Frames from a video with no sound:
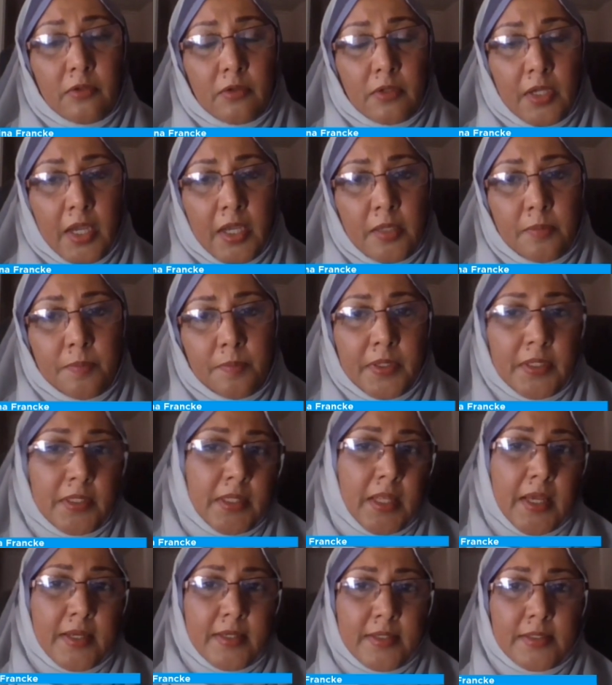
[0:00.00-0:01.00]
educate, but
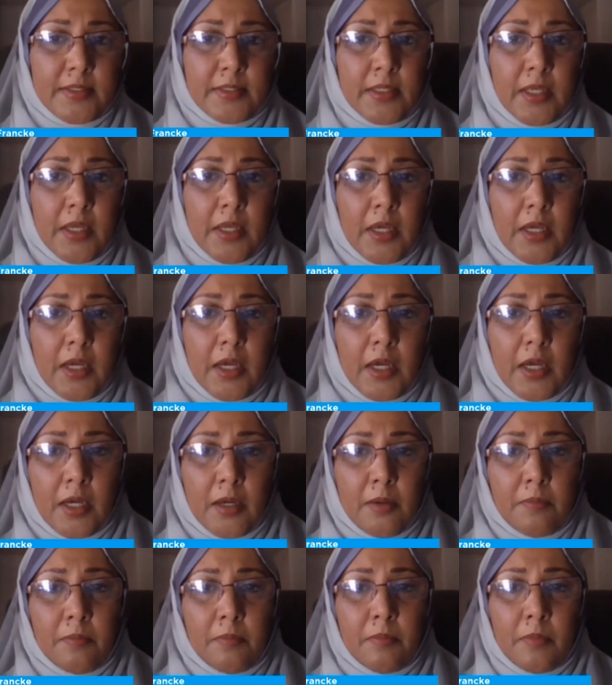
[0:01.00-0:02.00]
it has
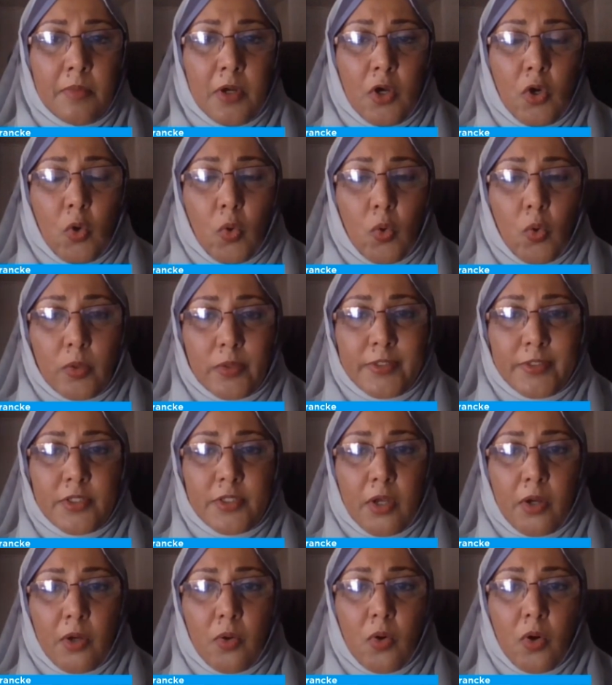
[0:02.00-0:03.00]

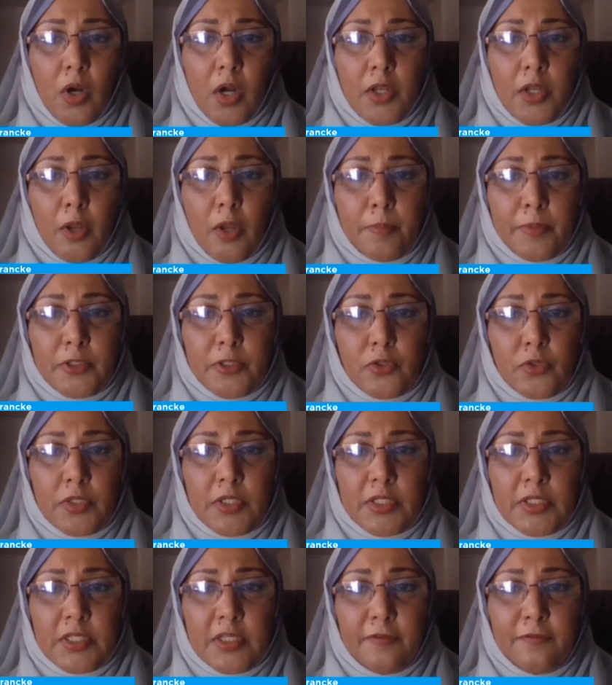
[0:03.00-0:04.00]
also an
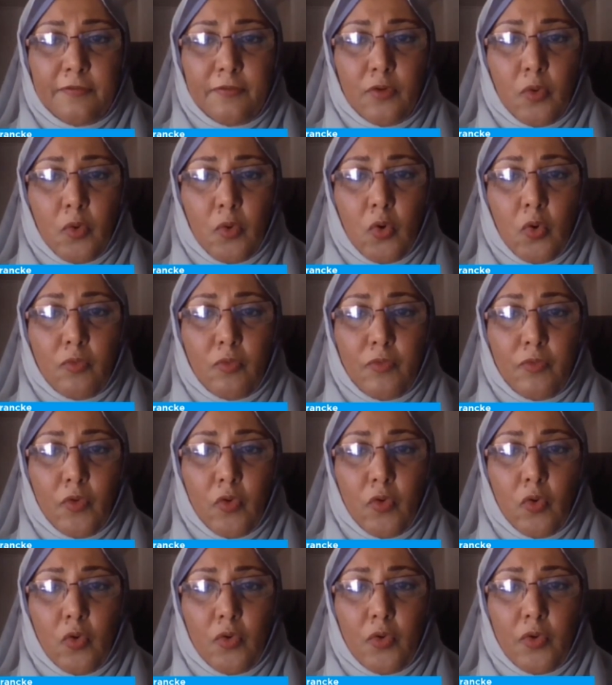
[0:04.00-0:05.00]
opportunity for
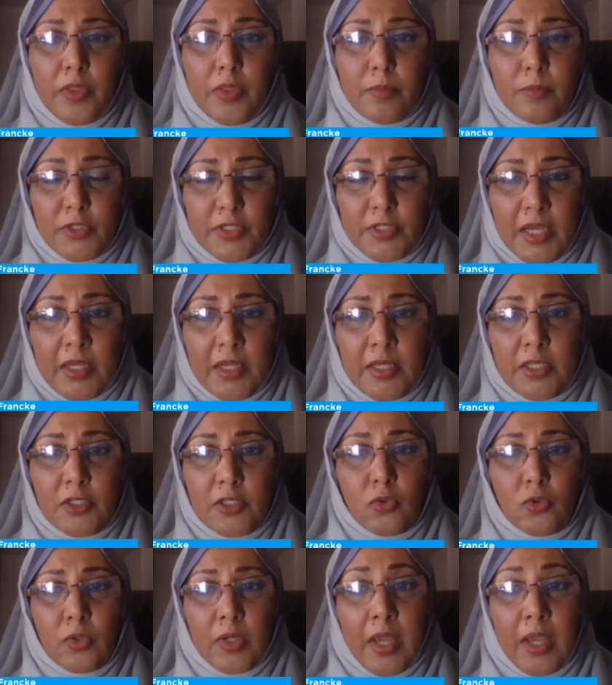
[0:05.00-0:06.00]
the
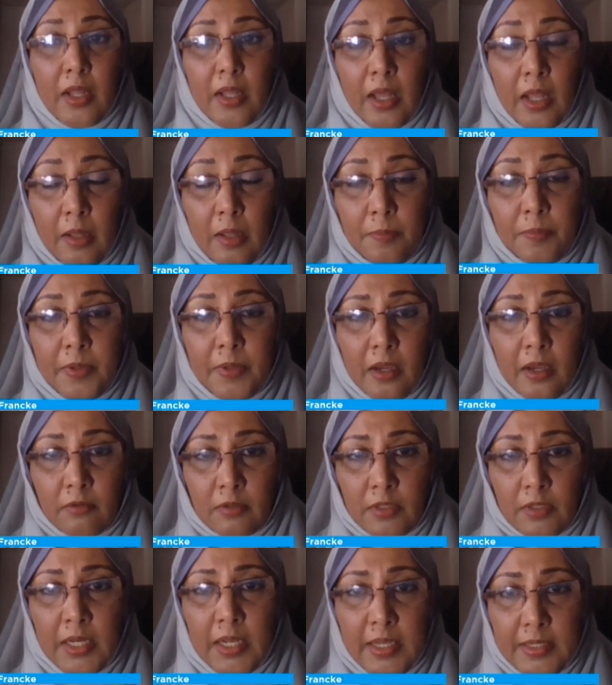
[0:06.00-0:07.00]
Muzaki to help
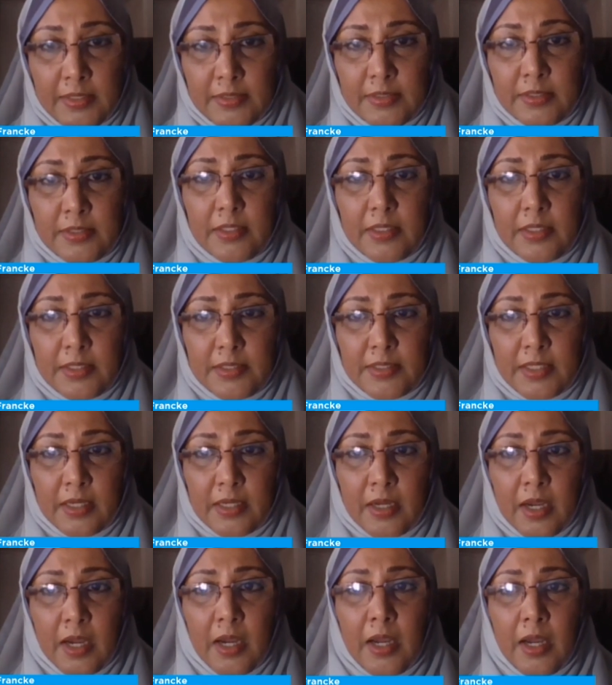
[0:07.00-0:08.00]
calculate the
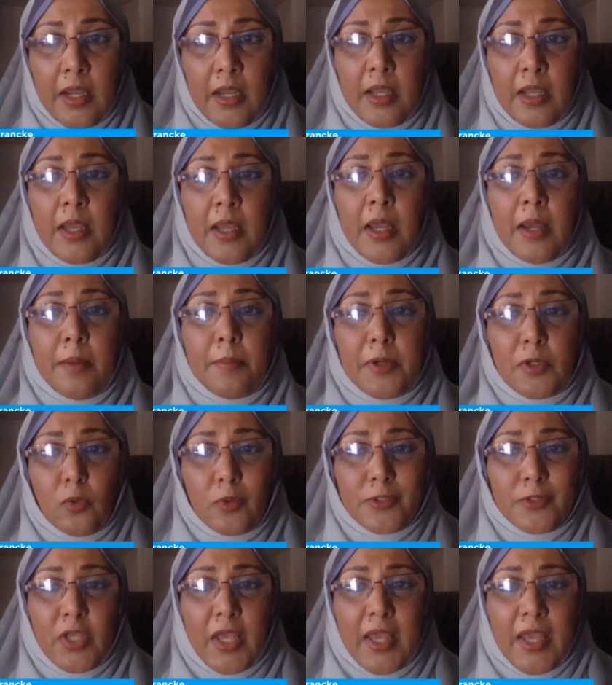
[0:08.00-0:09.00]
zakah, but
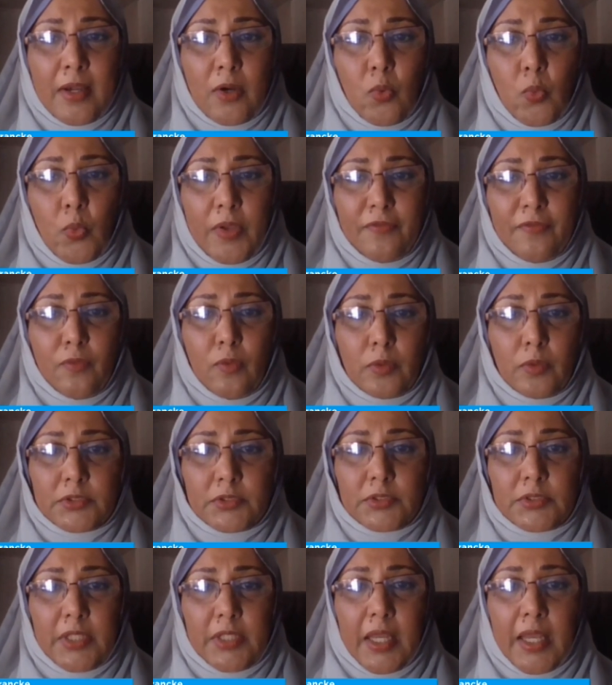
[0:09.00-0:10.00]
also we've
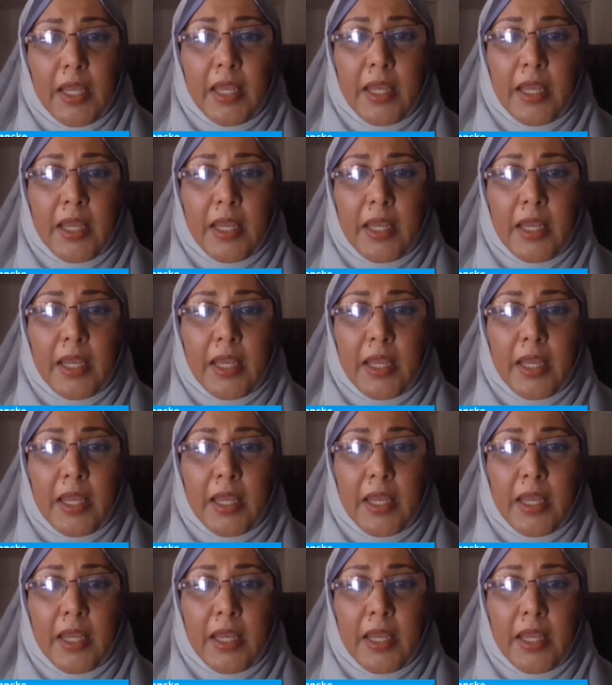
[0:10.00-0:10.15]
all